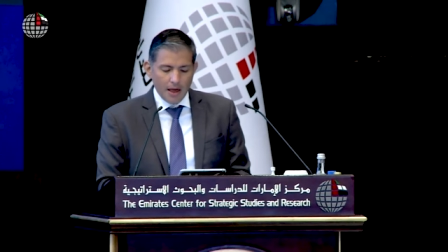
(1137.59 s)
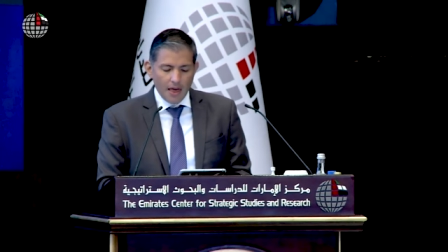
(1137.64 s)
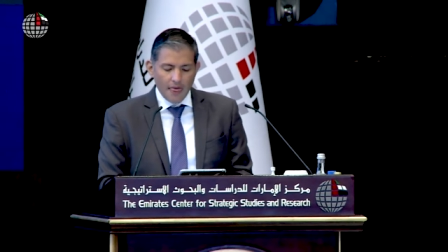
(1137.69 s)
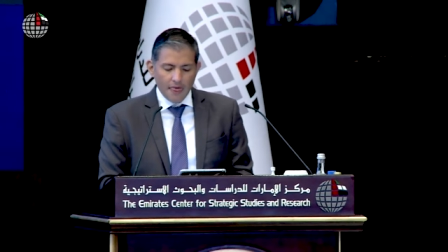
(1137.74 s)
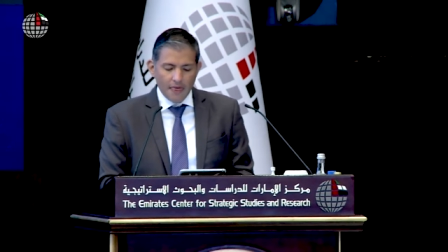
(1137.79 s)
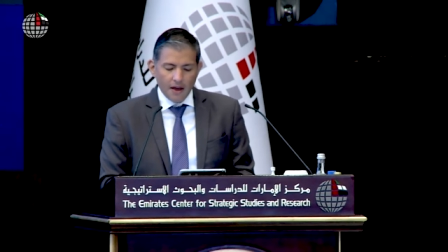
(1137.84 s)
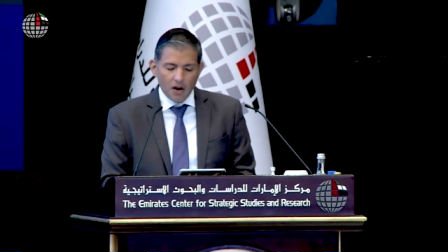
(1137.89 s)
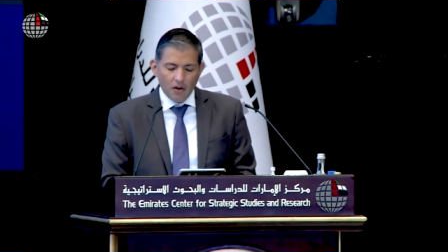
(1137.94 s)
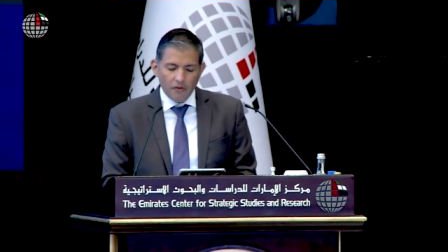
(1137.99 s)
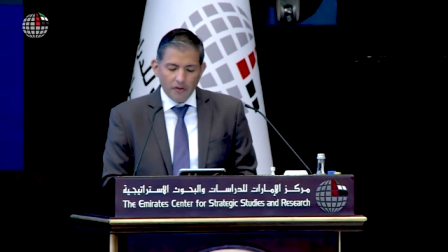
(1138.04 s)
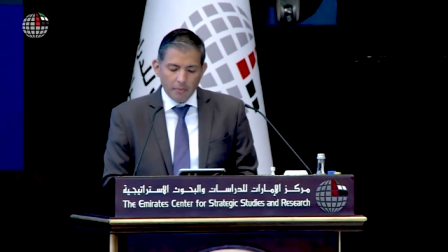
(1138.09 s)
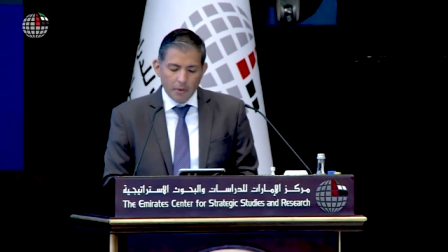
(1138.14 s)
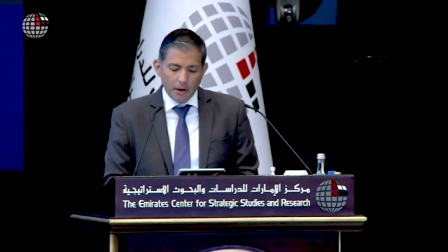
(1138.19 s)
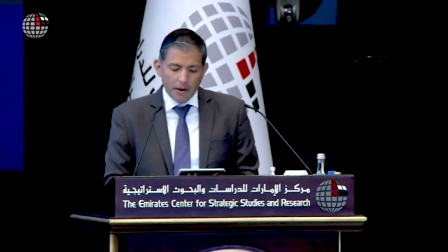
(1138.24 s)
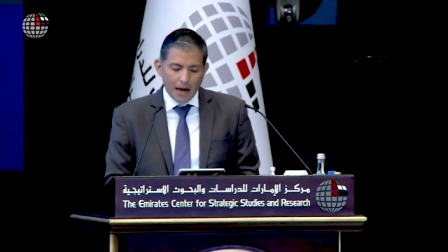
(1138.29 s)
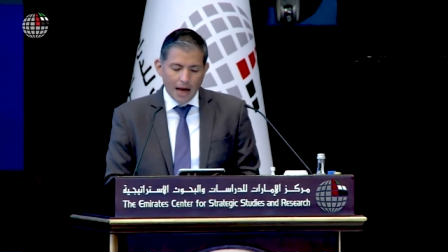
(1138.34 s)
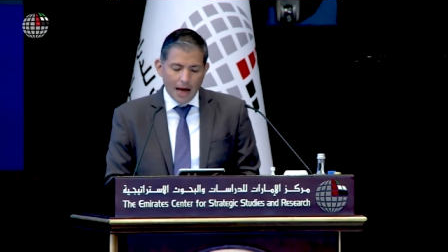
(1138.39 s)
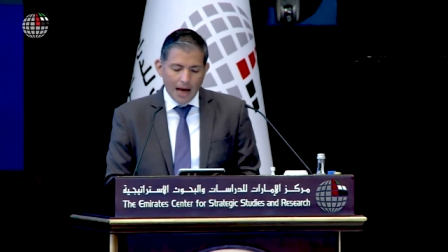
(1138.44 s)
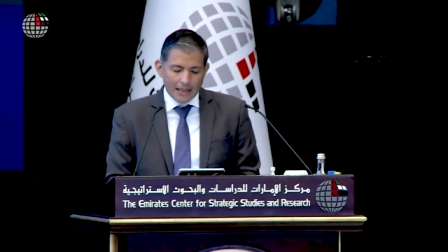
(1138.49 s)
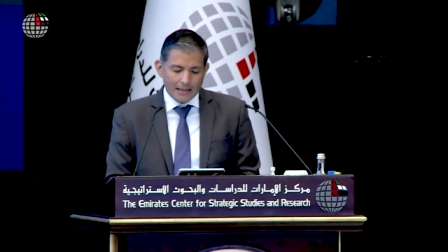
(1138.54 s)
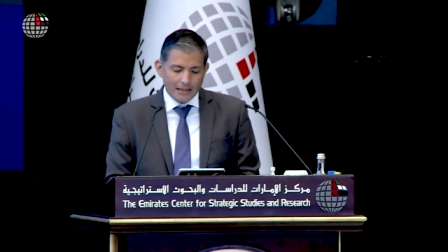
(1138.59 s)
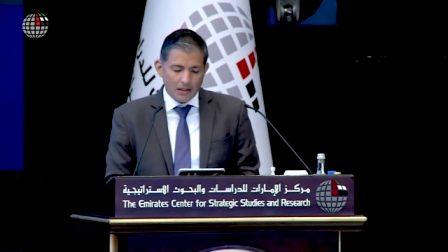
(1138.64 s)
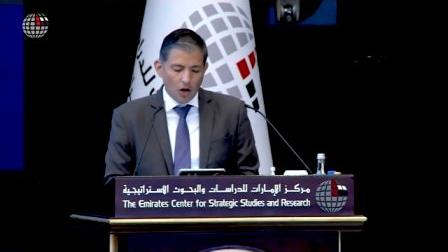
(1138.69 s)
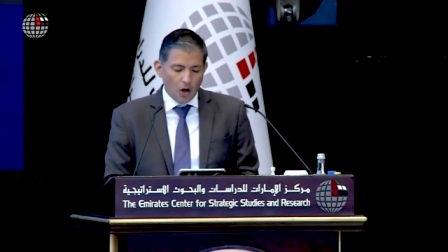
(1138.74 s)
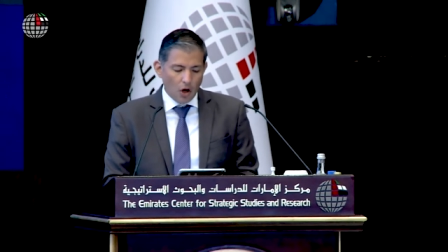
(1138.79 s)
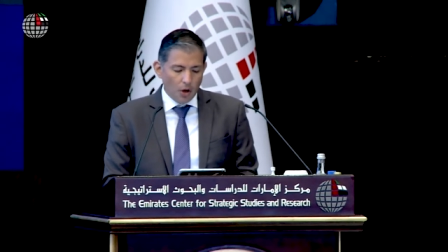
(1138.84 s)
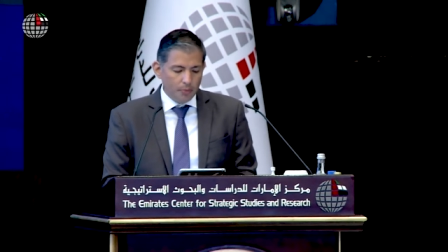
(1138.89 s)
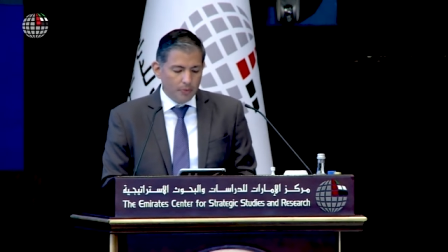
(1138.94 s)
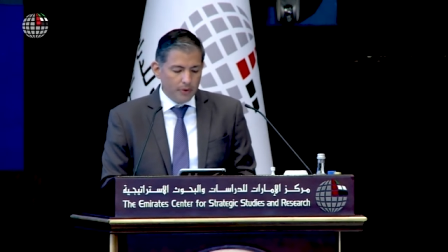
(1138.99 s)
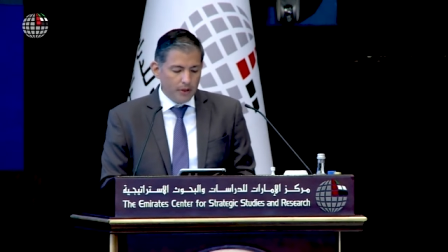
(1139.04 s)
the government has
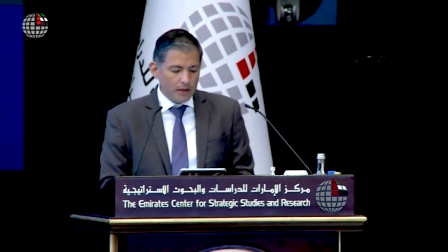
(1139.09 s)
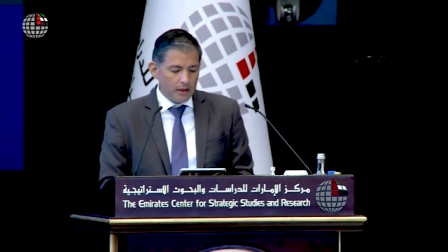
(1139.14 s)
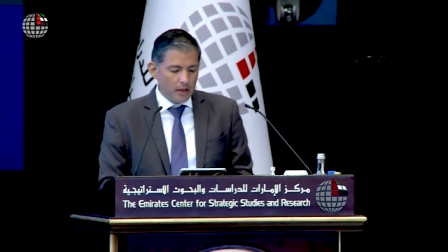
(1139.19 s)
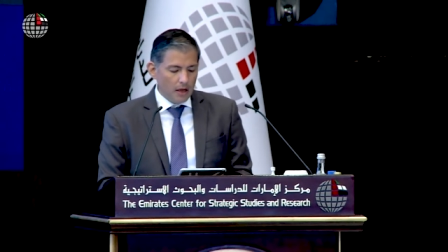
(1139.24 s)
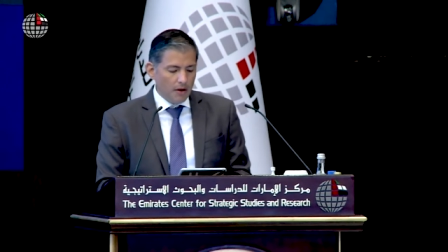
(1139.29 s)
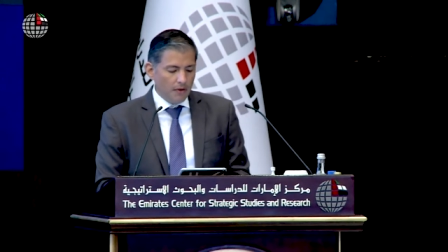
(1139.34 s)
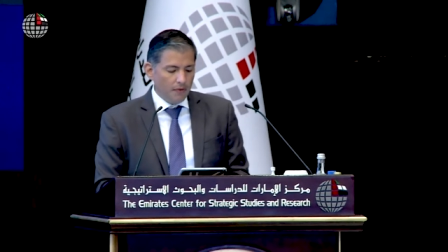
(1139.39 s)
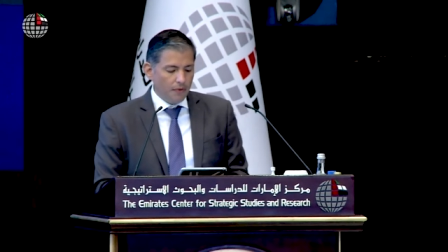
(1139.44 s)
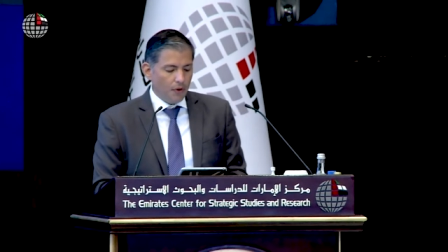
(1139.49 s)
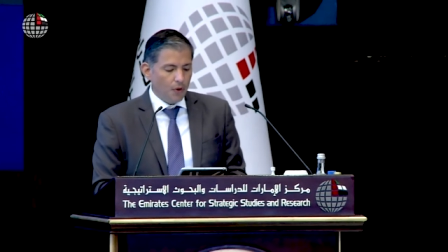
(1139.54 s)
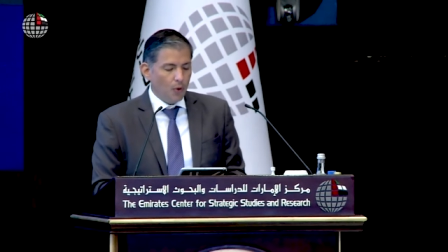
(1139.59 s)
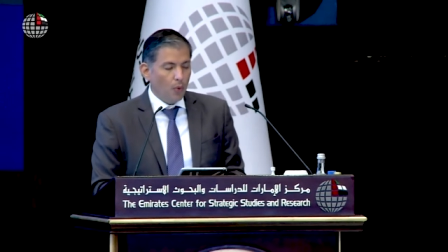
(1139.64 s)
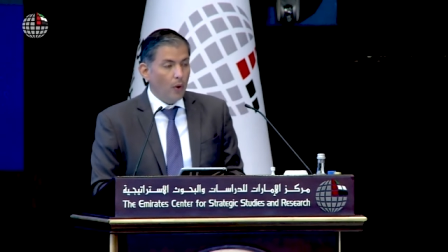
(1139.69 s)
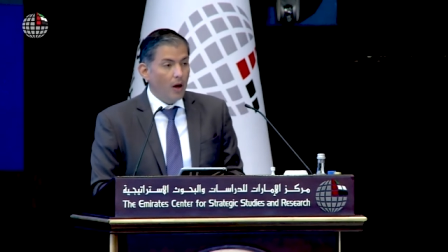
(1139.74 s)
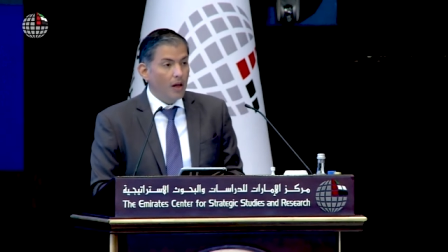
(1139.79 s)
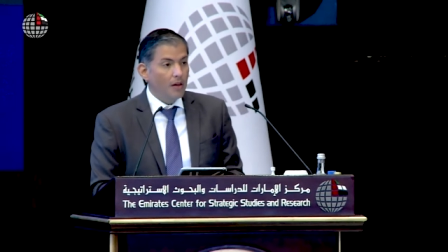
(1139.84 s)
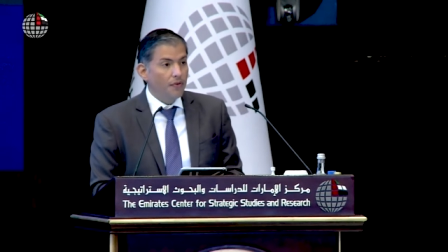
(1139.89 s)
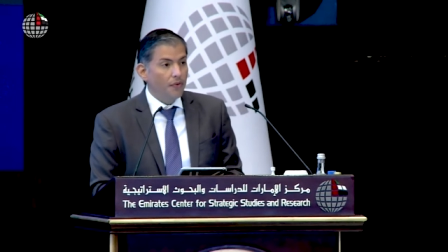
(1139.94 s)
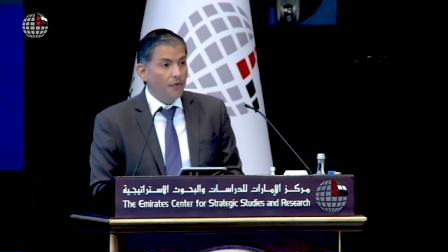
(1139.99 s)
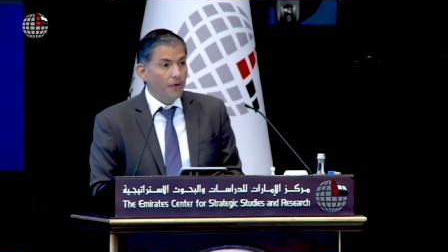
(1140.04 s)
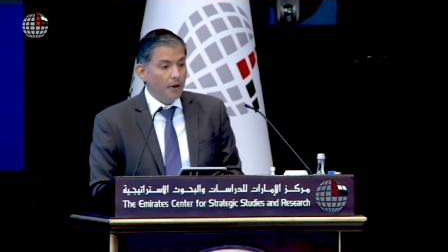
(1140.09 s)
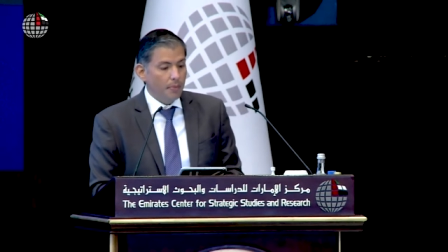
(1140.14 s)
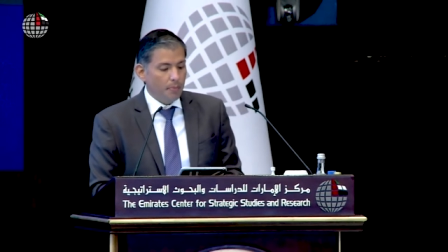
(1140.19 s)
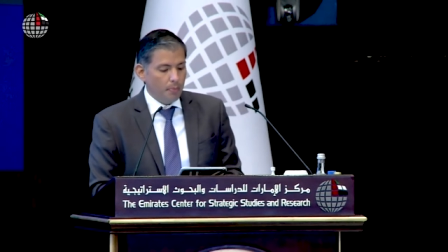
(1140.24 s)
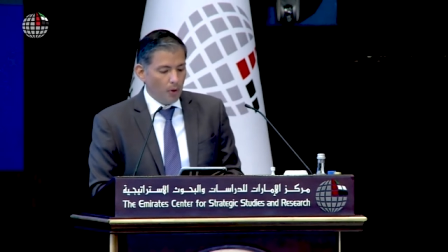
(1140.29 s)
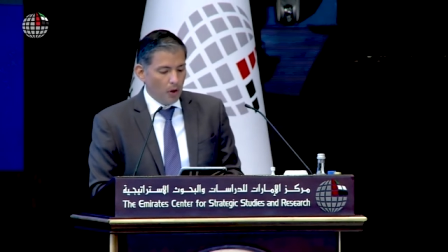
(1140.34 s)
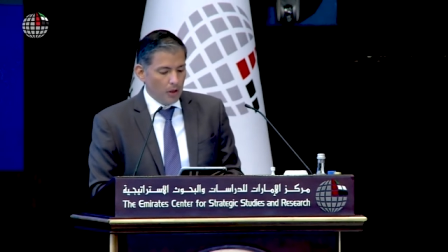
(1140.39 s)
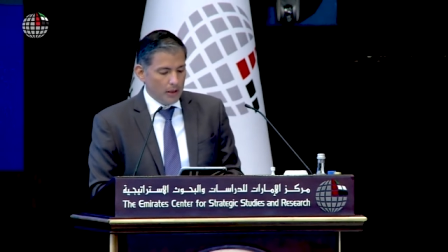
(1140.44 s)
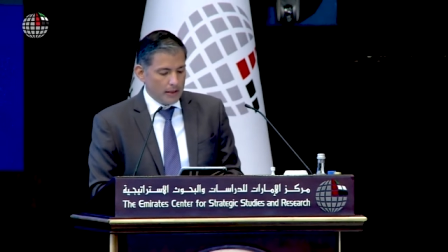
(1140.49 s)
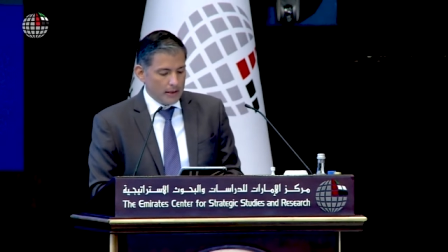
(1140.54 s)
opted for welfare
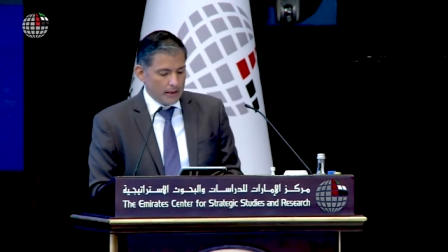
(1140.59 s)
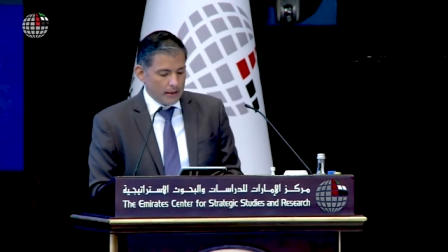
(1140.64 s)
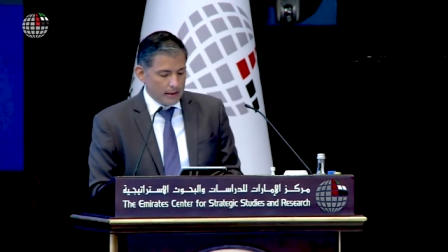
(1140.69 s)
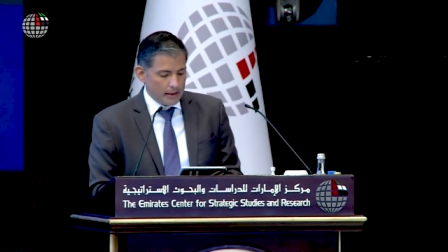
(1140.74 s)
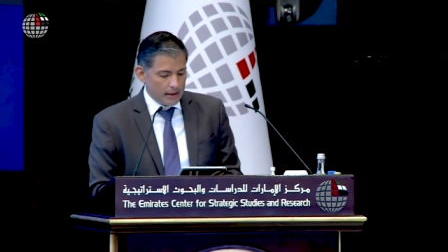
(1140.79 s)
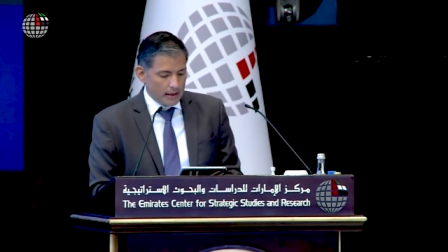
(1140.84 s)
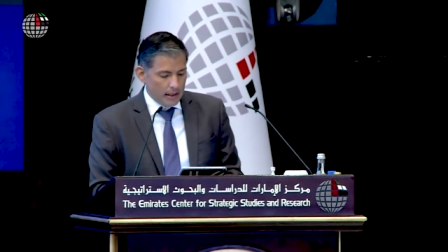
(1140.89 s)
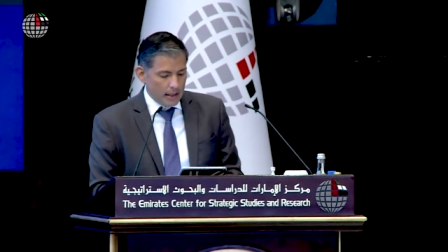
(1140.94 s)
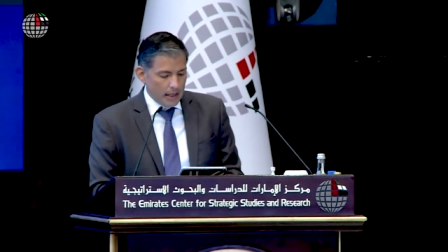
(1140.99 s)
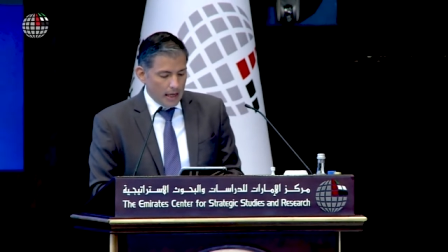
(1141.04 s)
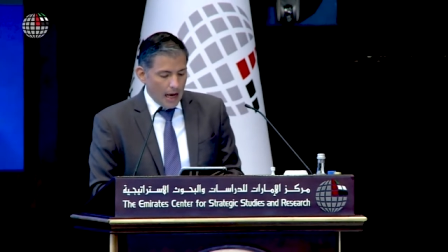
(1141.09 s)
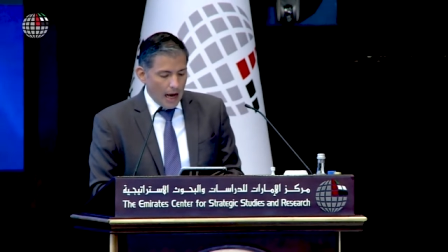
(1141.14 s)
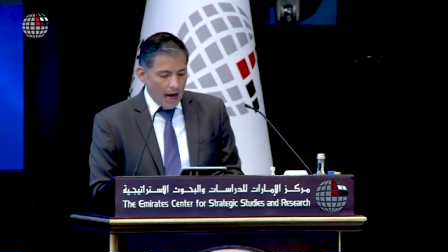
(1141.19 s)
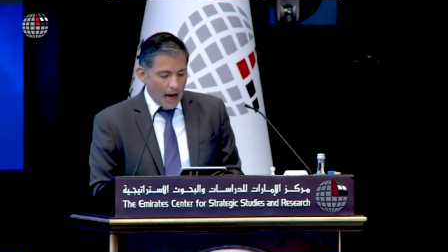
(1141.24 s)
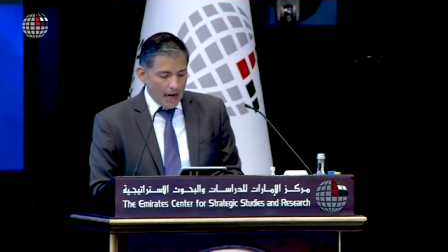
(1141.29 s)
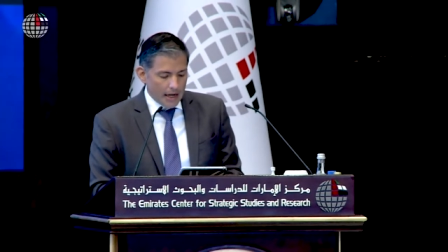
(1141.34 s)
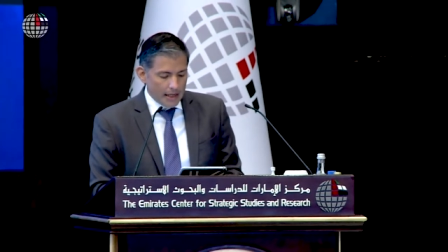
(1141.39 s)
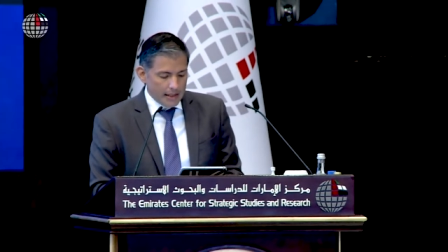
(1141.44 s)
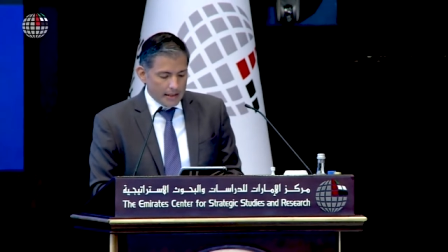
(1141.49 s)
policies and a